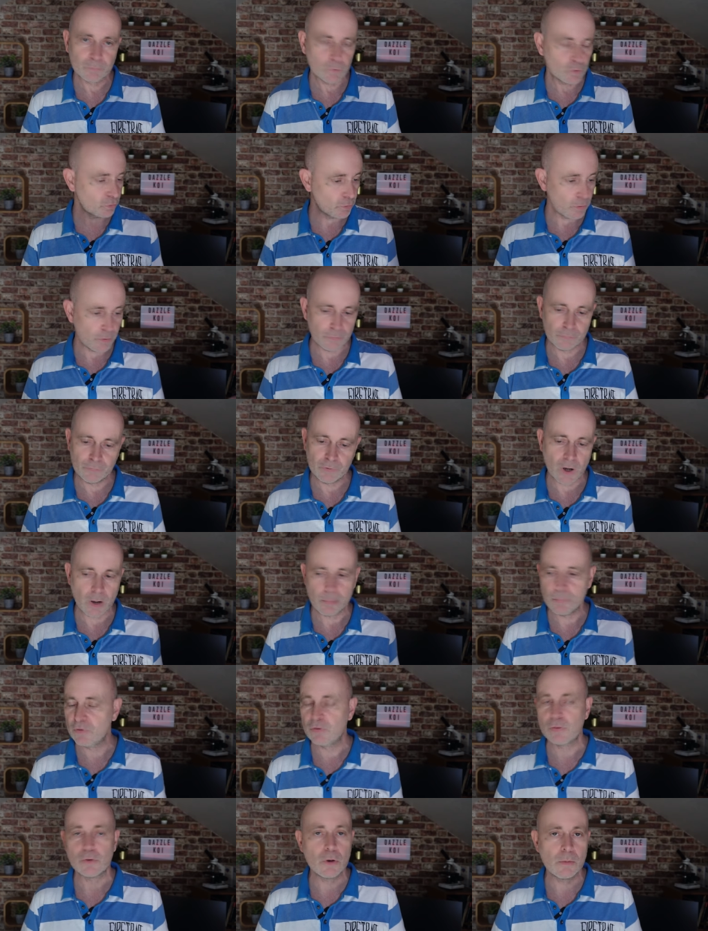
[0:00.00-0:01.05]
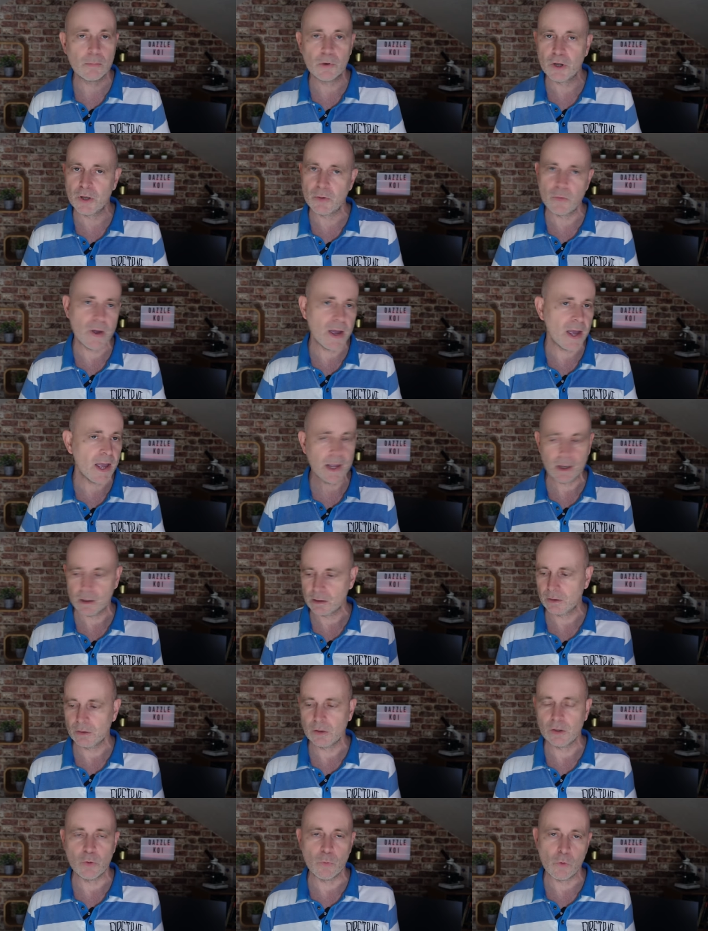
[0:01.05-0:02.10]
So if you're happy to throw money away,
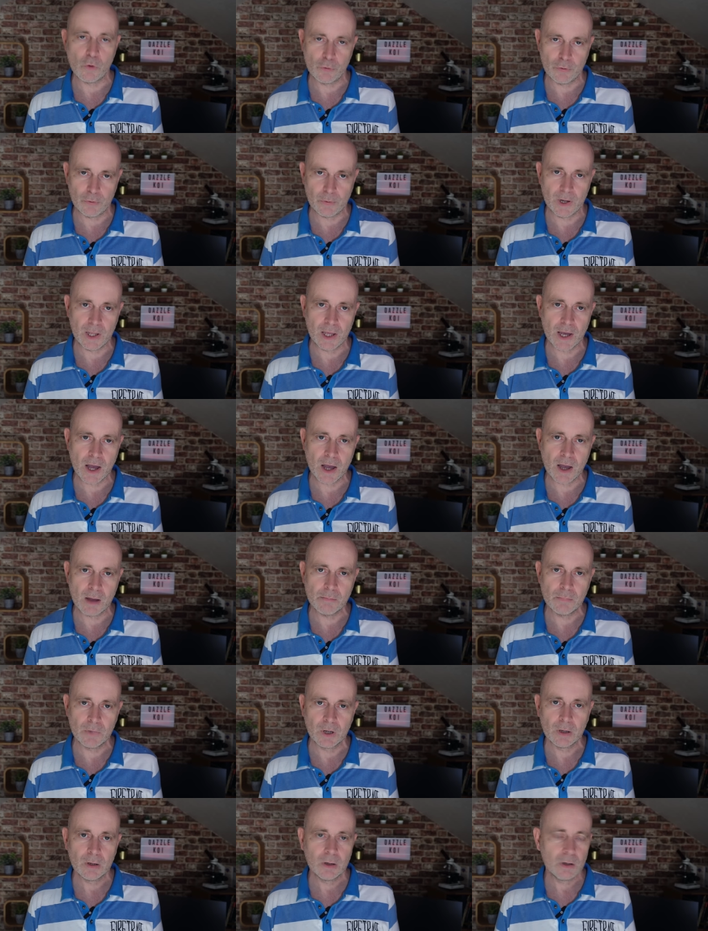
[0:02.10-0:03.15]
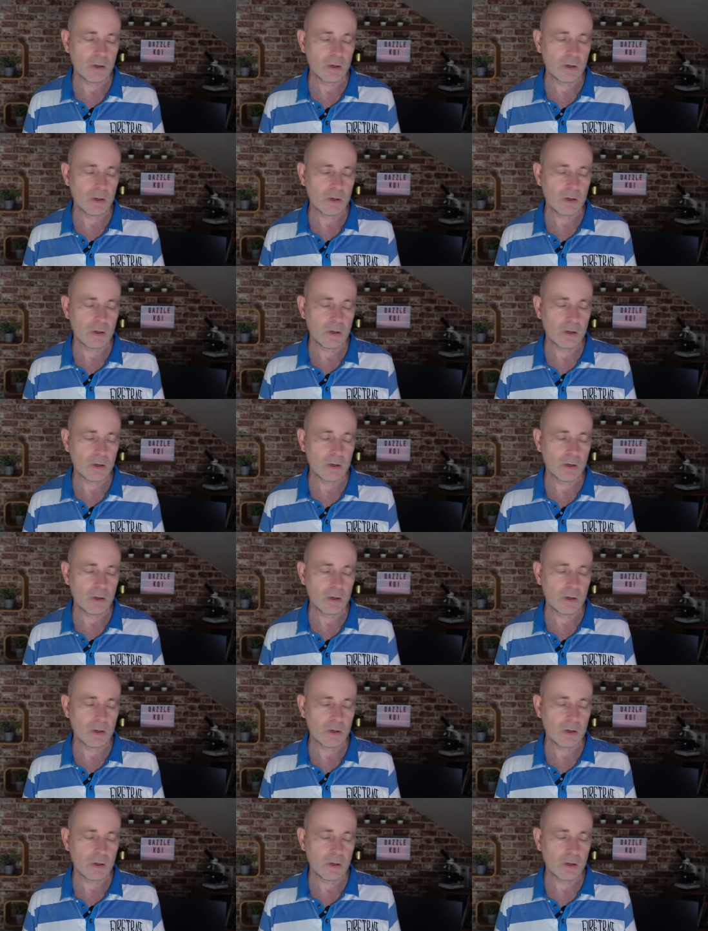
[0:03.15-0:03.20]
you won't do any harm.